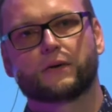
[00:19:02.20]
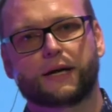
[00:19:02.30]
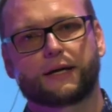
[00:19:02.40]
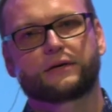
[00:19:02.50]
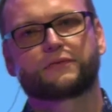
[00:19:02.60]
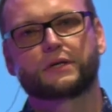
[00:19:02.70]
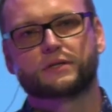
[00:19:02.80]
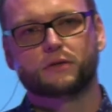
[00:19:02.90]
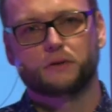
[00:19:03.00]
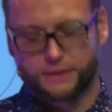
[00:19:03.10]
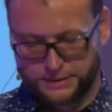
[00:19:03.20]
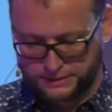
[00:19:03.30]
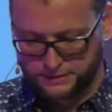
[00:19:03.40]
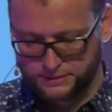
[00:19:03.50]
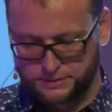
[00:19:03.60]
okay, if he's
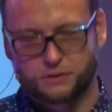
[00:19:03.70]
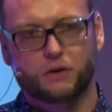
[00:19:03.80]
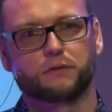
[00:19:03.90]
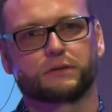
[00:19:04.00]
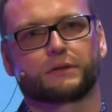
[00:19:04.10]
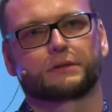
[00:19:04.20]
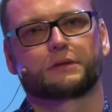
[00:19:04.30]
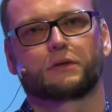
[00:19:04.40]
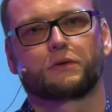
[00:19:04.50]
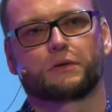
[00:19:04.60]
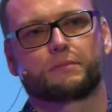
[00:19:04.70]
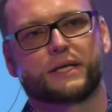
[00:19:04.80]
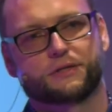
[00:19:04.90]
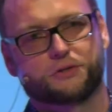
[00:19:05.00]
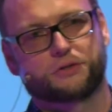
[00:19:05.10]
talking that content or
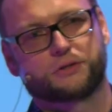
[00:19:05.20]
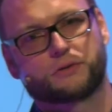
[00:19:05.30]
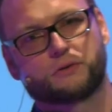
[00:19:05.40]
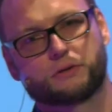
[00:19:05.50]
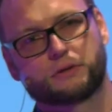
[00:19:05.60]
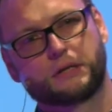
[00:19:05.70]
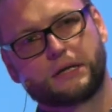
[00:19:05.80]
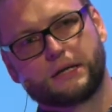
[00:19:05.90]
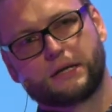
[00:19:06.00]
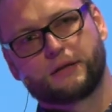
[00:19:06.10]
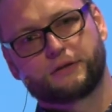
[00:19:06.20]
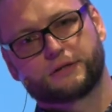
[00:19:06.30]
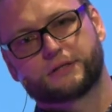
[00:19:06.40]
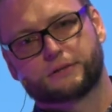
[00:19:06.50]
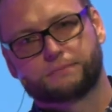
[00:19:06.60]
messages or
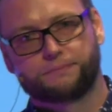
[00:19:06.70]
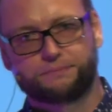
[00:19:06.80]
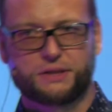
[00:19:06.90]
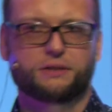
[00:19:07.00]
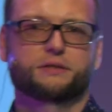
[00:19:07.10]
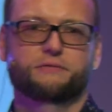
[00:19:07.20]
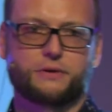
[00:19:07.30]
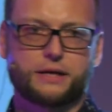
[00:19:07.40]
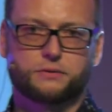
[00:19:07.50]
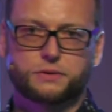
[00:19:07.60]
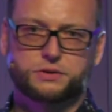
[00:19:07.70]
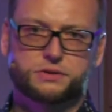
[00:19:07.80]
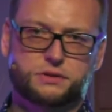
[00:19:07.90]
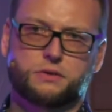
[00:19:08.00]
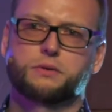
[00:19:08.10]
this piece of language is
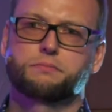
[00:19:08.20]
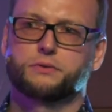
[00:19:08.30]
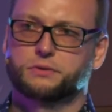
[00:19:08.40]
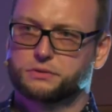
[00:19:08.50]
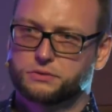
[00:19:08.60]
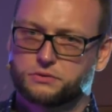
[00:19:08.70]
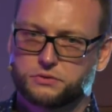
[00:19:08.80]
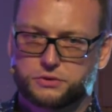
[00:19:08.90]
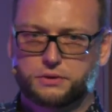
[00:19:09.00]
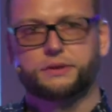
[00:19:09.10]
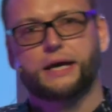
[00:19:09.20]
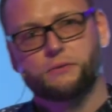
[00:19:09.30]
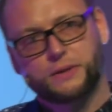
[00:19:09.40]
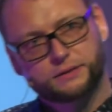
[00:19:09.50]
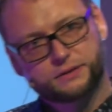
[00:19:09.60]
so important, crucial, yeah,
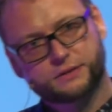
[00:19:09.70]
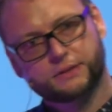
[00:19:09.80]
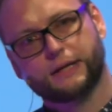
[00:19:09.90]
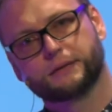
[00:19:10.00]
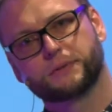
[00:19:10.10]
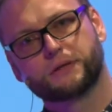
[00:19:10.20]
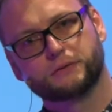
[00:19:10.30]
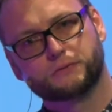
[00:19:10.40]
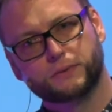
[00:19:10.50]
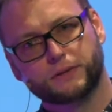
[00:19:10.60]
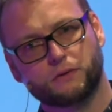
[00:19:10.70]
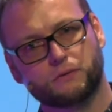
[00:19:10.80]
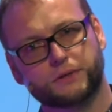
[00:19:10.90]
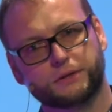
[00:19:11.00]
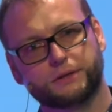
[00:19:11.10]
we understand because we
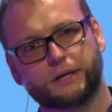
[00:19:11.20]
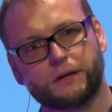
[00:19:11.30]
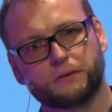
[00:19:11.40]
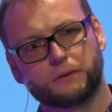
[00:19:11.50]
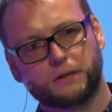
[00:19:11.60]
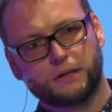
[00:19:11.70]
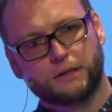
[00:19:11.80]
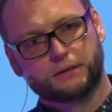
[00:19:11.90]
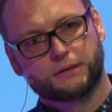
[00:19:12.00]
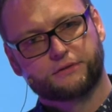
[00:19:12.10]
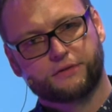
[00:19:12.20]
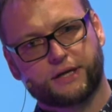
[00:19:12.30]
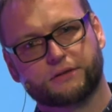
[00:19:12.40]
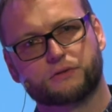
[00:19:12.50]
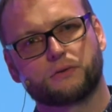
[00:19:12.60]
already know that
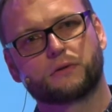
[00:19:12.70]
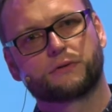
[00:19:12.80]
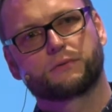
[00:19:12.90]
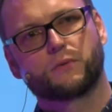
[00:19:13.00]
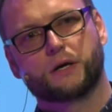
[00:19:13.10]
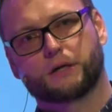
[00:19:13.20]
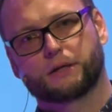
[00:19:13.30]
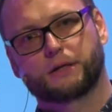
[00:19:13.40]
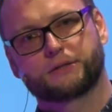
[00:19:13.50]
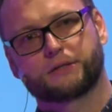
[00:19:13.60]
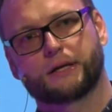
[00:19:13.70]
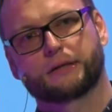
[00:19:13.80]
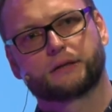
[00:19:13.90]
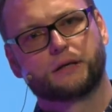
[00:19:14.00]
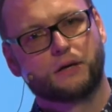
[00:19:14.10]
thanks to all the work he's
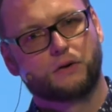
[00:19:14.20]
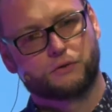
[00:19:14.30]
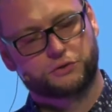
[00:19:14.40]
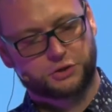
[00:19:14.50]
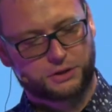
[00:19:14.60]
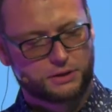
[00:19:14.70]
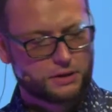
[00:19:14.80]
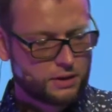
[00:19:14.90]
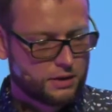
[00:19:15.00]
done, or she,